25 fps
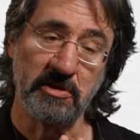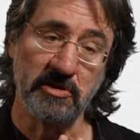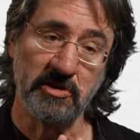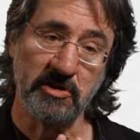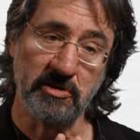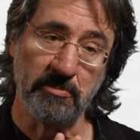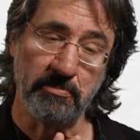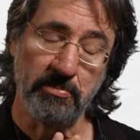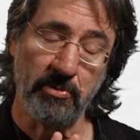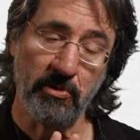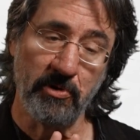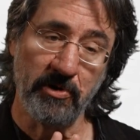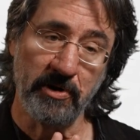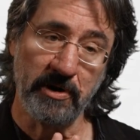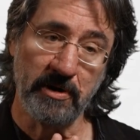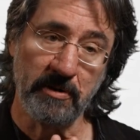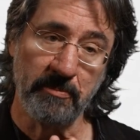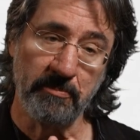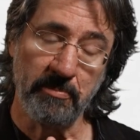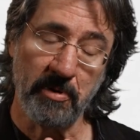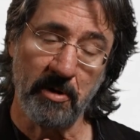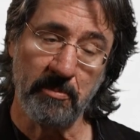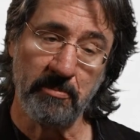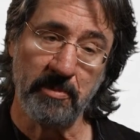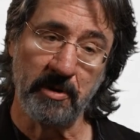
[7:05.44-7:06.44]
and
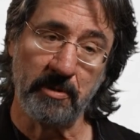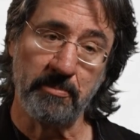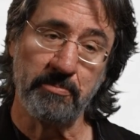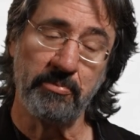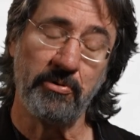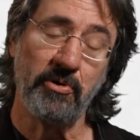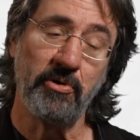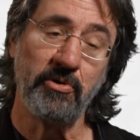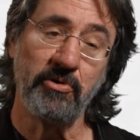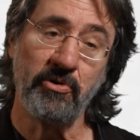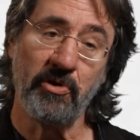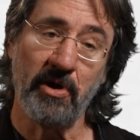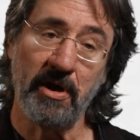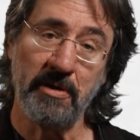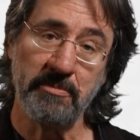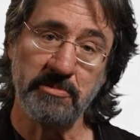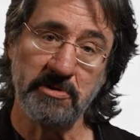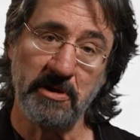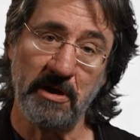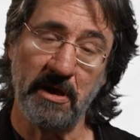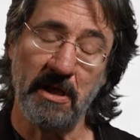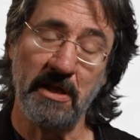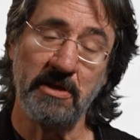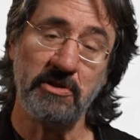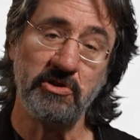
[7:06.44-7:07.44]
supporting public programs
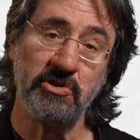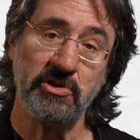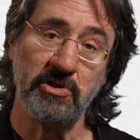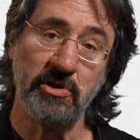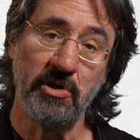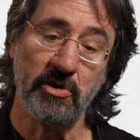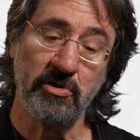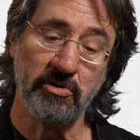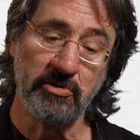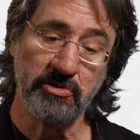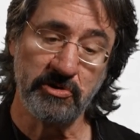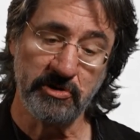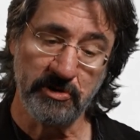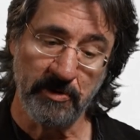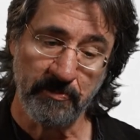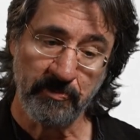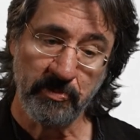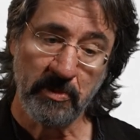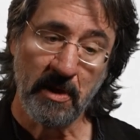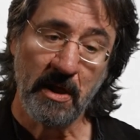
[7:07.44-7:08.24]
and NGOs